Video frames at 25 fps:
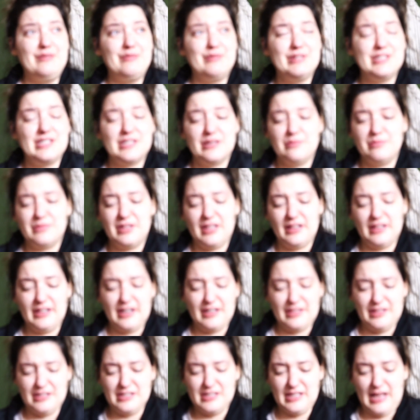when something
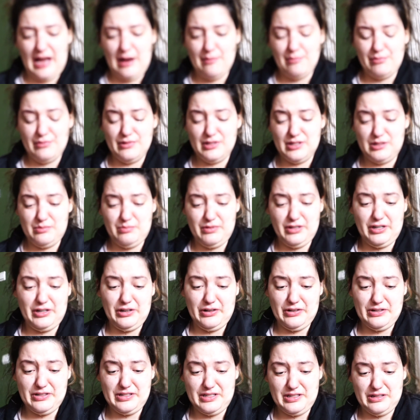like this happens,
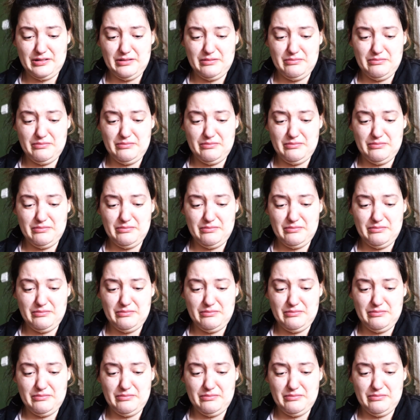because